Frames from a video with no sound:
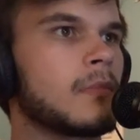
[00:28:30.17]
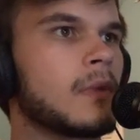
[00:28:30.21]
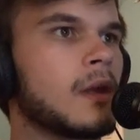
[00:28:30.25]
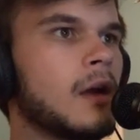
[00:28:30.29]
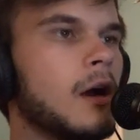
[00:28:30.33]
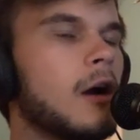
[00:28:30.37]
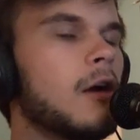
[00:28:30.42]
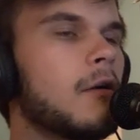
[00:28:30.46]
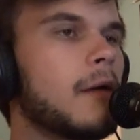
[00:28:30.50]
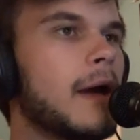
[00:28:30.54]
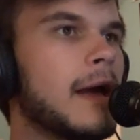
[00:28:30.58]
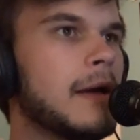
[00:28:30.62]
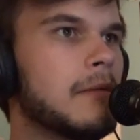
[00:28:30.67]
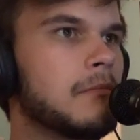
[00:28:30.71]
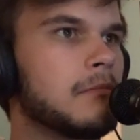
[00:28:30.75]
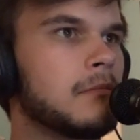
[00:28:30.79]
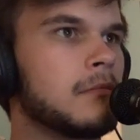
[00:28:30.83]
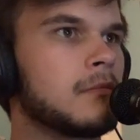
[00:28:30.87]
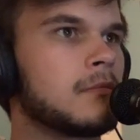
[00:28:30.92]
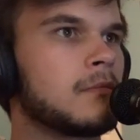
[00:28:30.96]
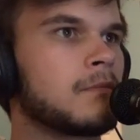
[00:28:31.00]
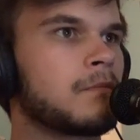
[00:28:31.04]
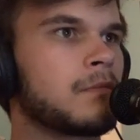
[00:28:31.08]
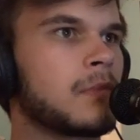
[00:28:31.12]
Alright.
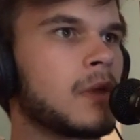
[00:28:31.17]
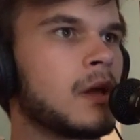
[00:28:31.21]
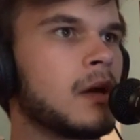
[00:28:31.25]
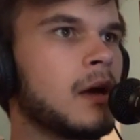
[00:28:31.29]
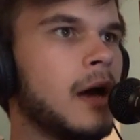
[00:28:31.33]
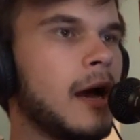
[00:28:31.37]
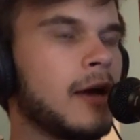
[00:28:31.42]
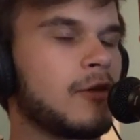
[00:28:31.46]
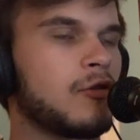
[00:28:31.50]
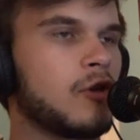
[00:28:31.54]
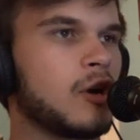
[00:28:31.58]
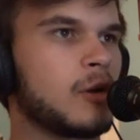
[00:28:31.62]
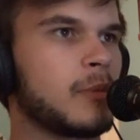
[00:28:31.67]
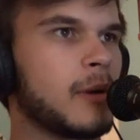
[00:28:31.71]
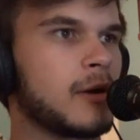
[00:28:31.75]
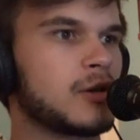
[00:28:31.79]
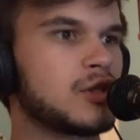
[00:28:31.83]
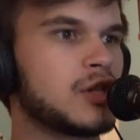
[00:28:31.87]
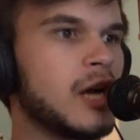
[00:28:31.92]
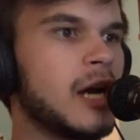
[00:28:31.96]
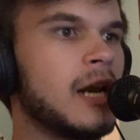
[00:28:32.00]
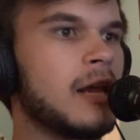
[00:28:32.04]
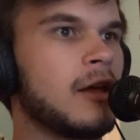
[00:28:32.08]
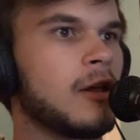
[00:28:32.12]
I talked about
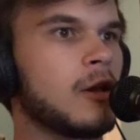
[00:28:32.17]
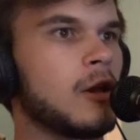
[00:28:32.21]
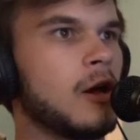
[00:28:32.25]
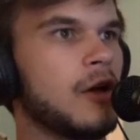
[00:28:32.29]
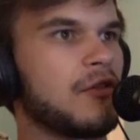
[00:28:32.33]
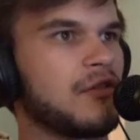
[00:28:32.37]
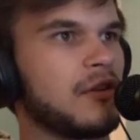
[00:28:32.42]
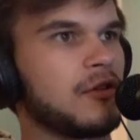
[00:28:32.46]
Shiny Claws.